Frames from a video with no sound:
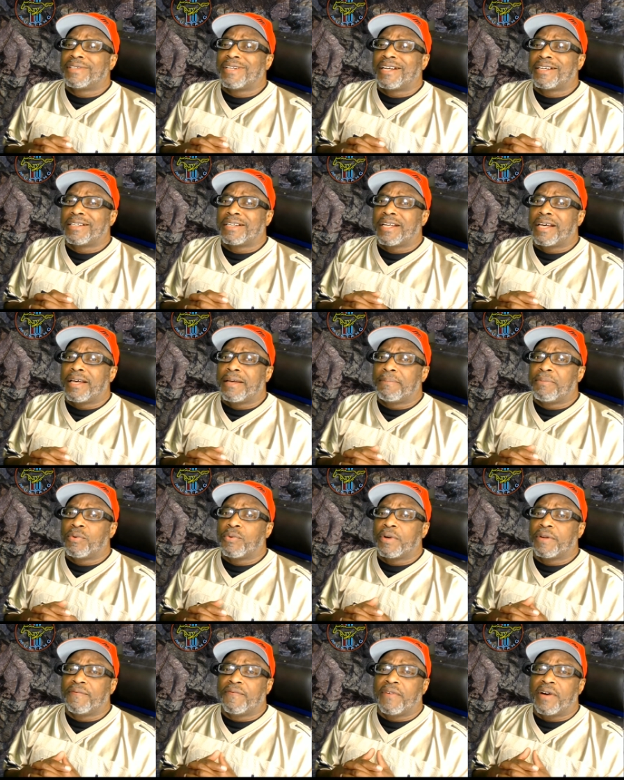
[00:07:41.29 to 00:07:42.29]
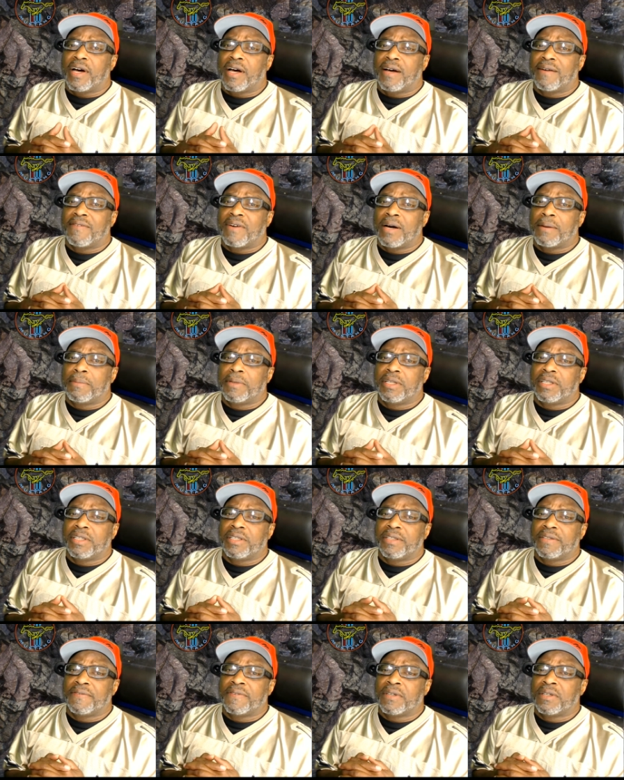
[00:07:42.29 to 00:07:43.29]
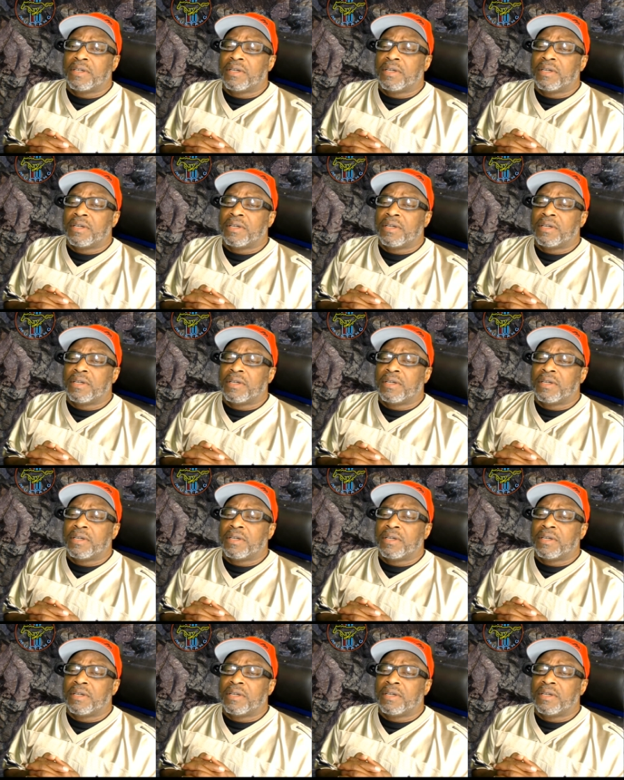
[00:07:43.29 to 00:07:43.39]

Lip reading: like 9.5, I believe.